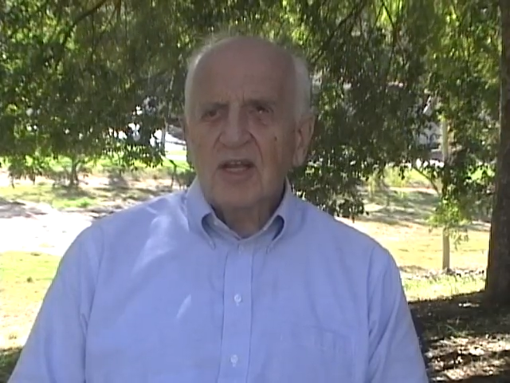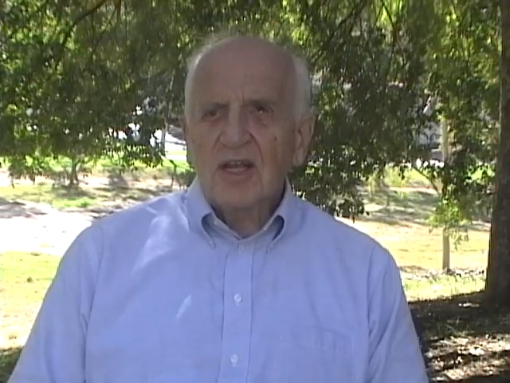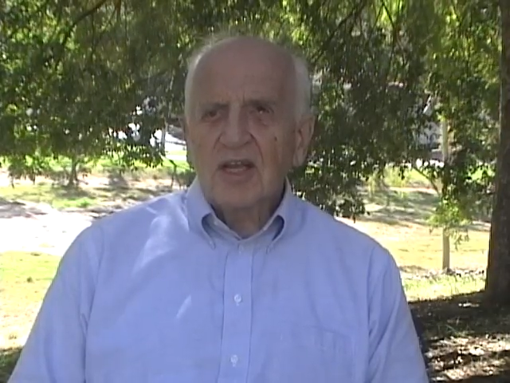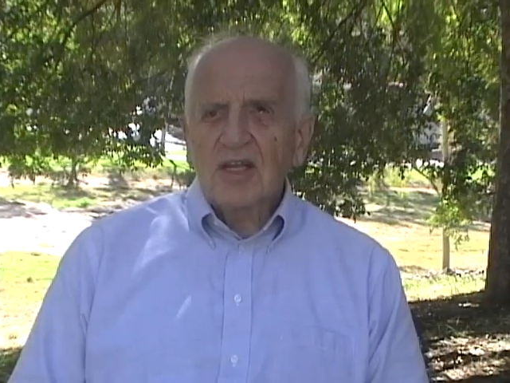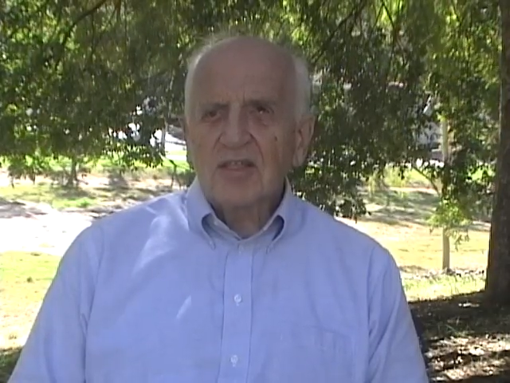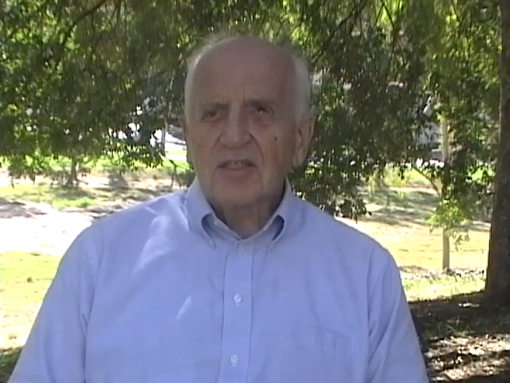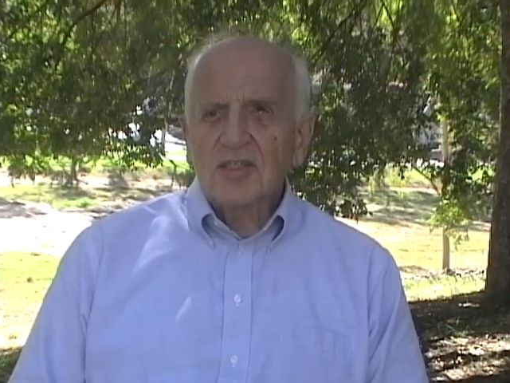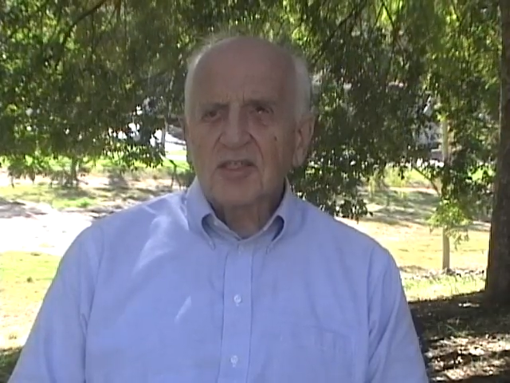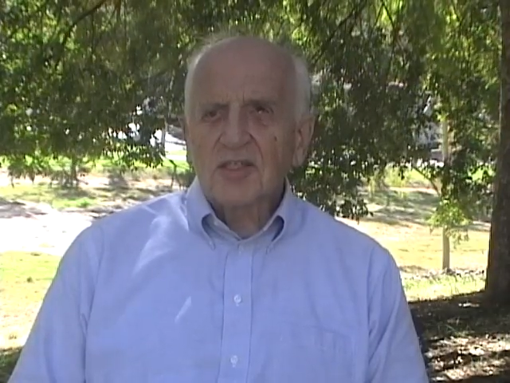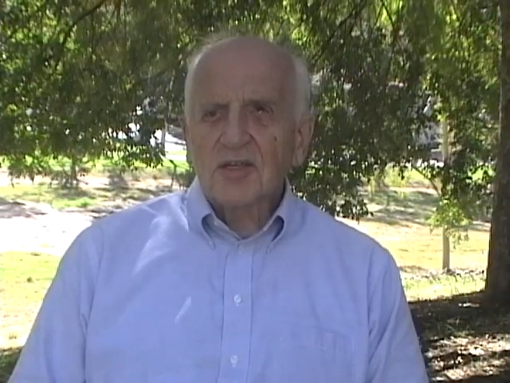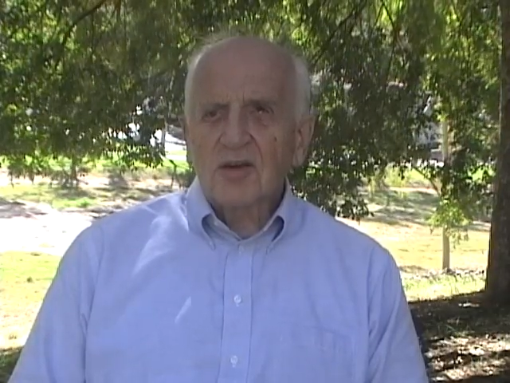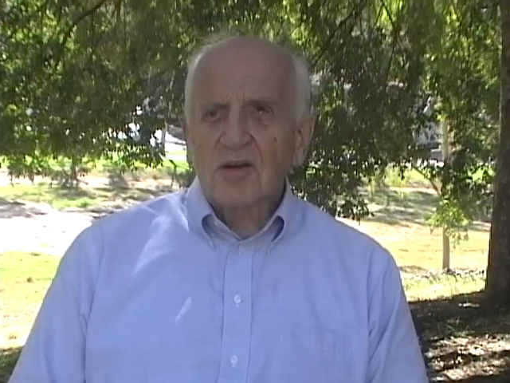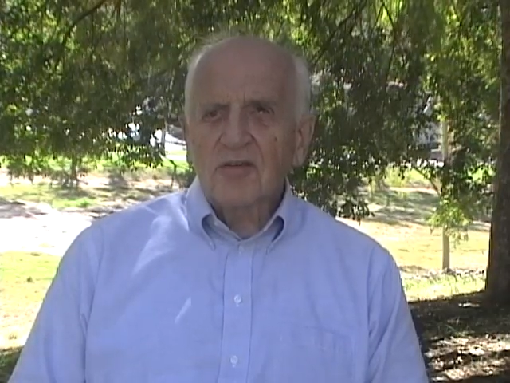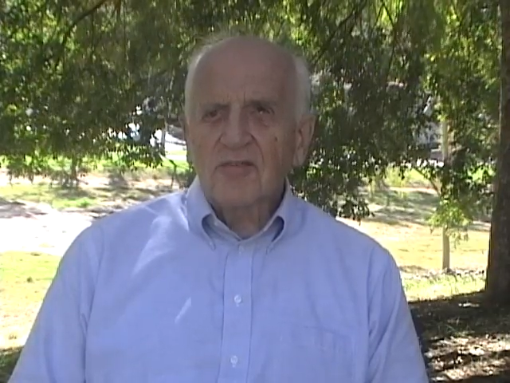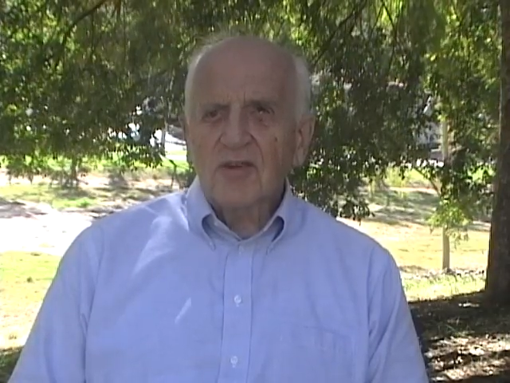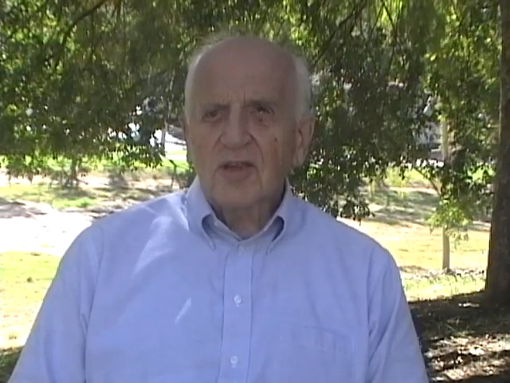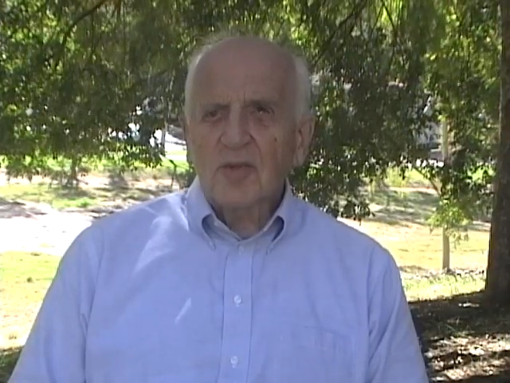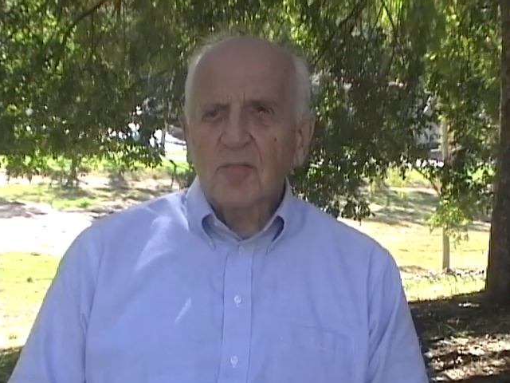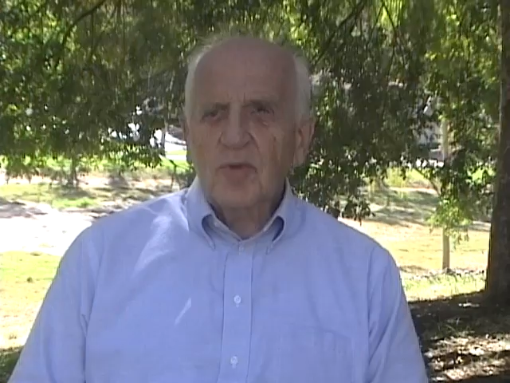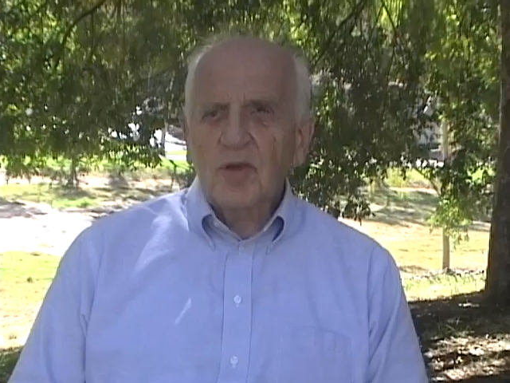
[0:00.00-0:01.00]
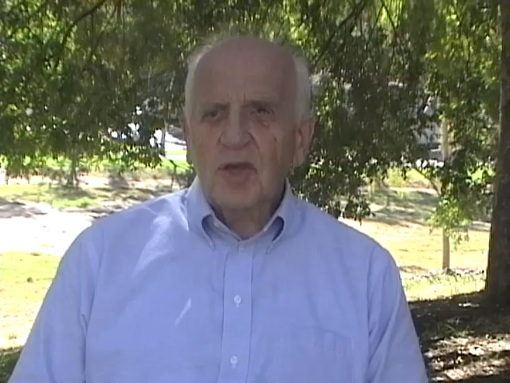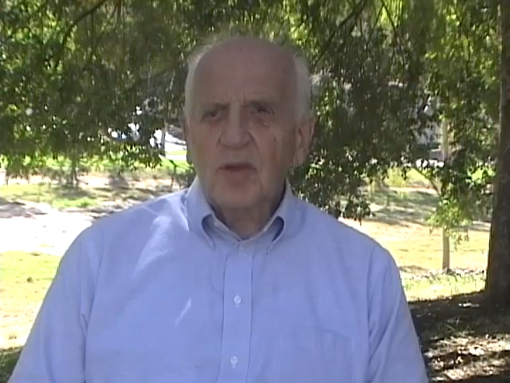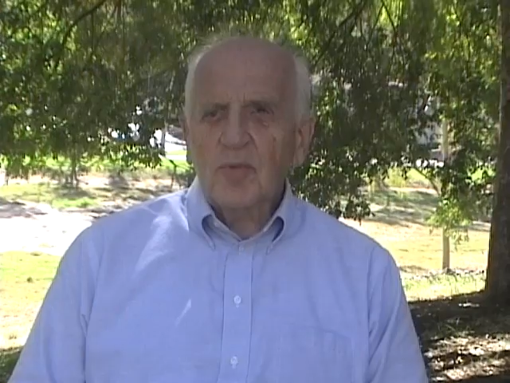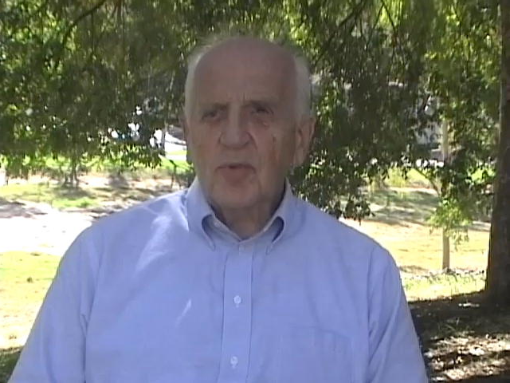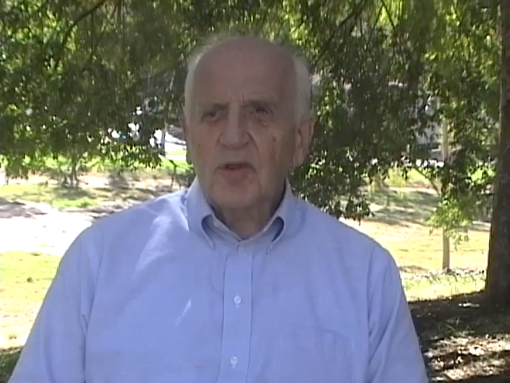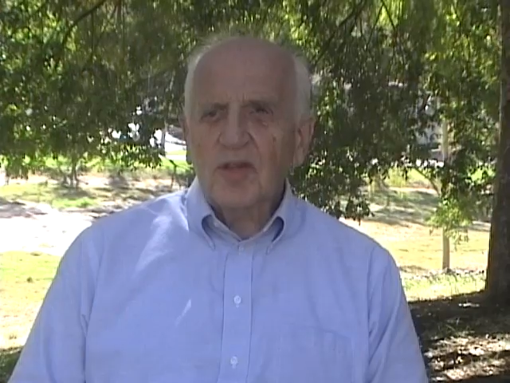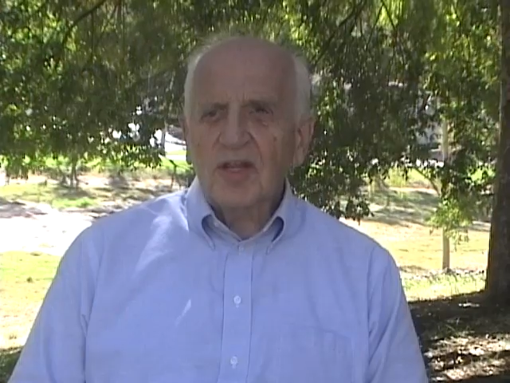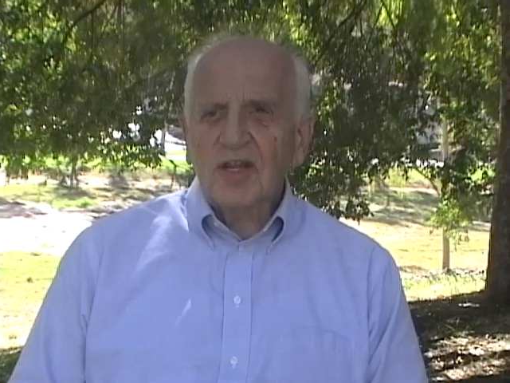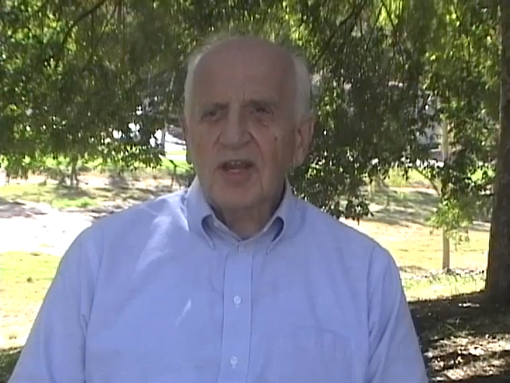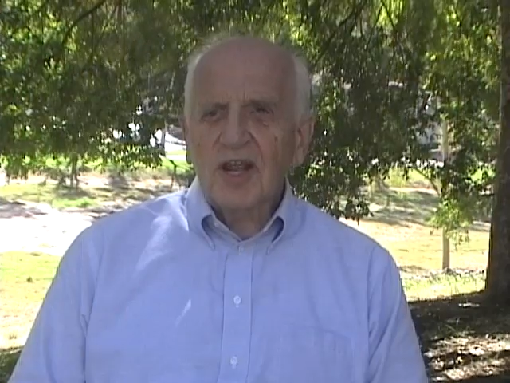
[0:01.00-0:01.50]
in serving
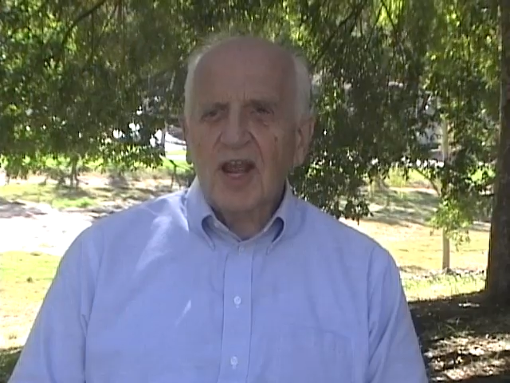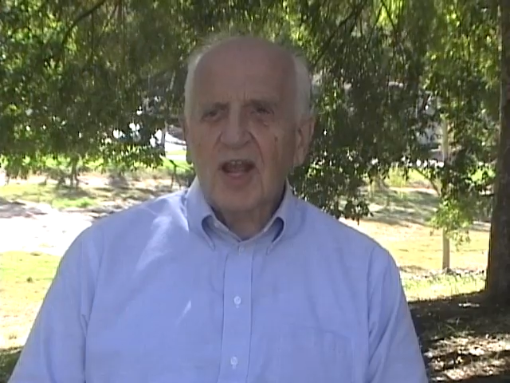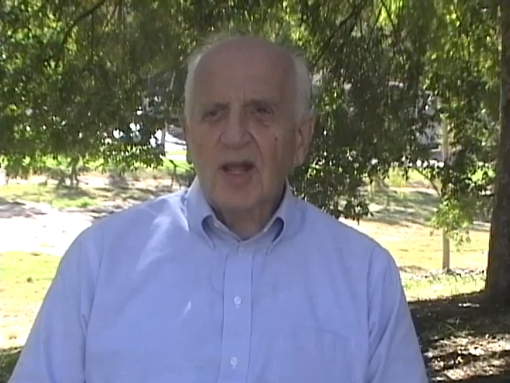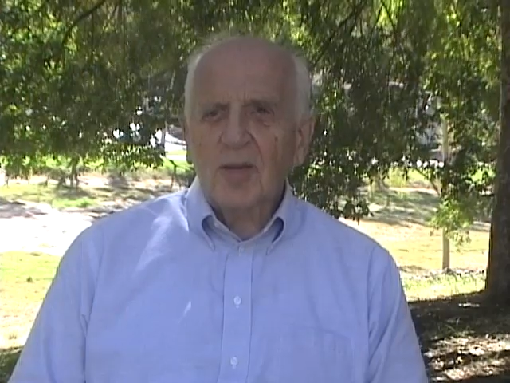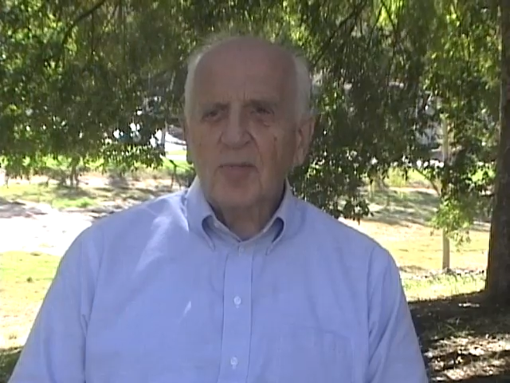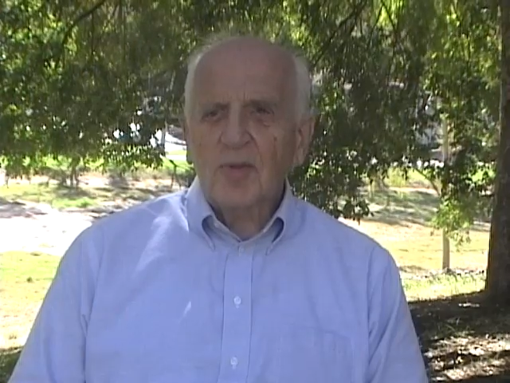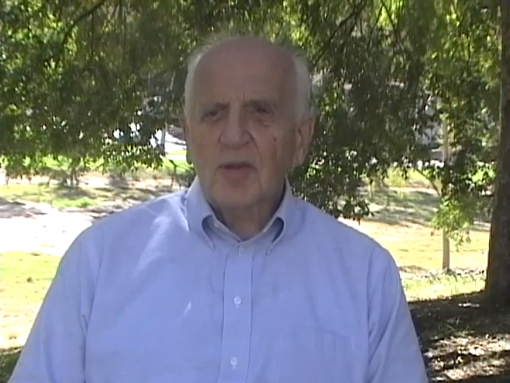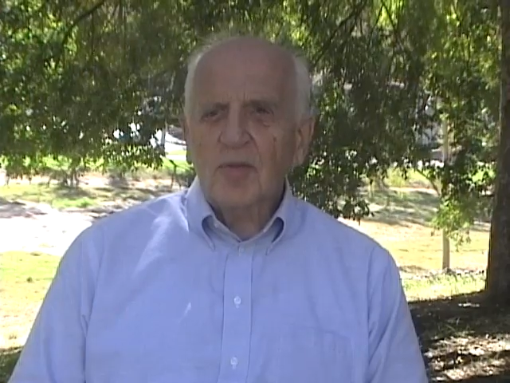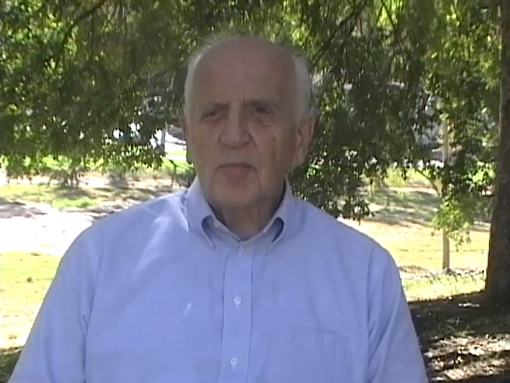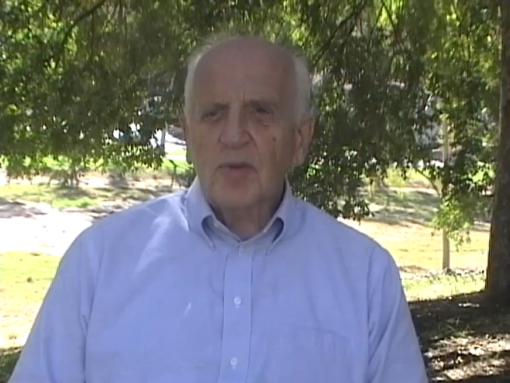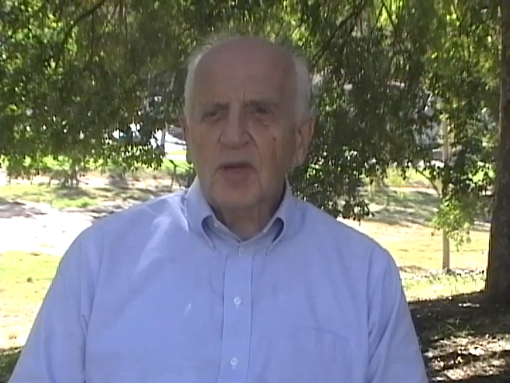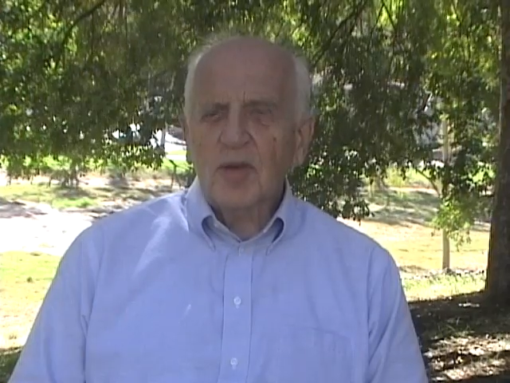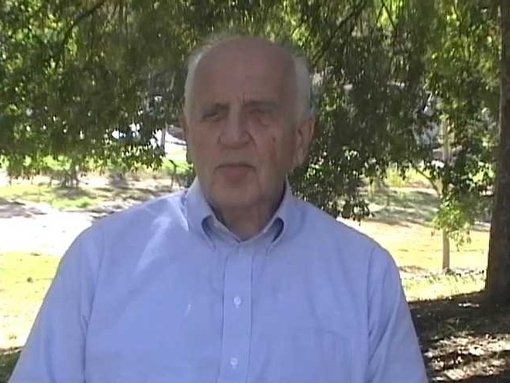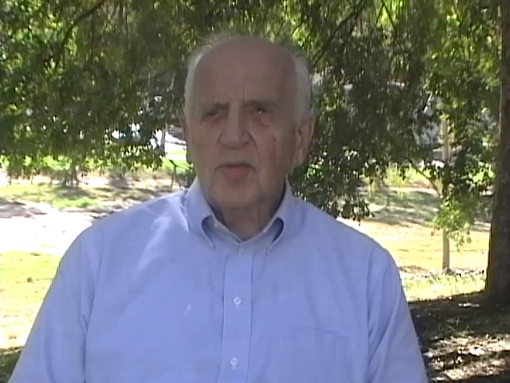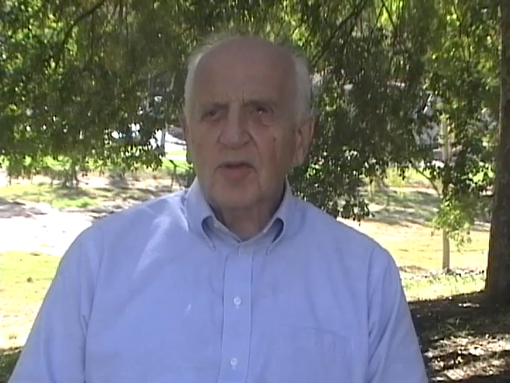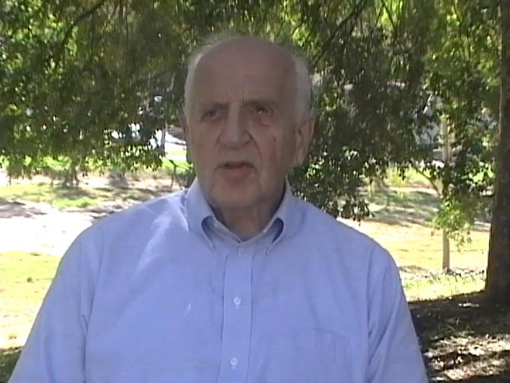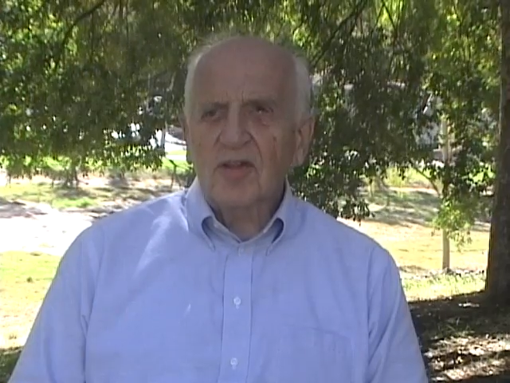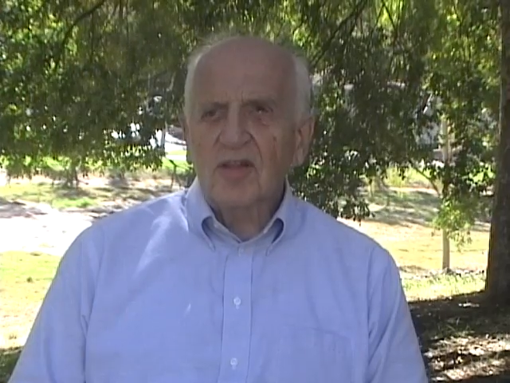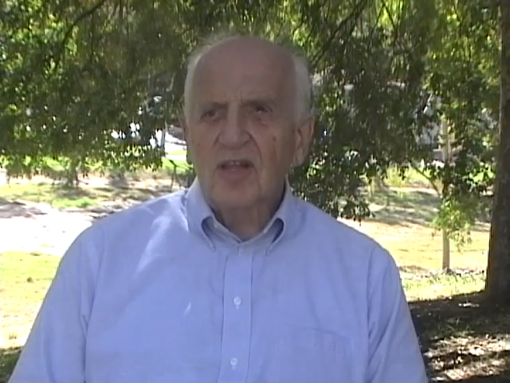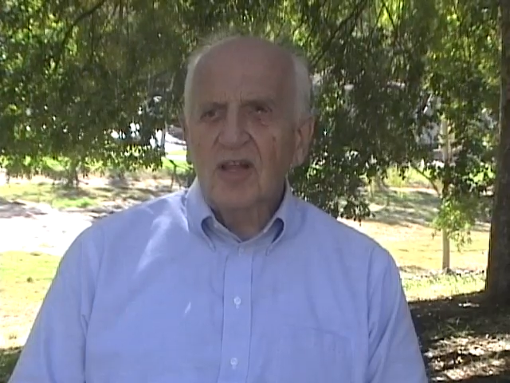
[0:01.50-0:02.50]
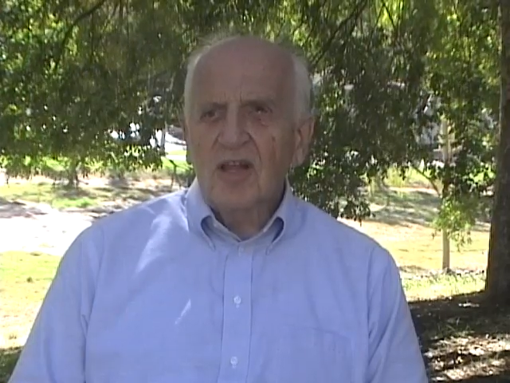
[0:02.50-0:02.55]
people and helping people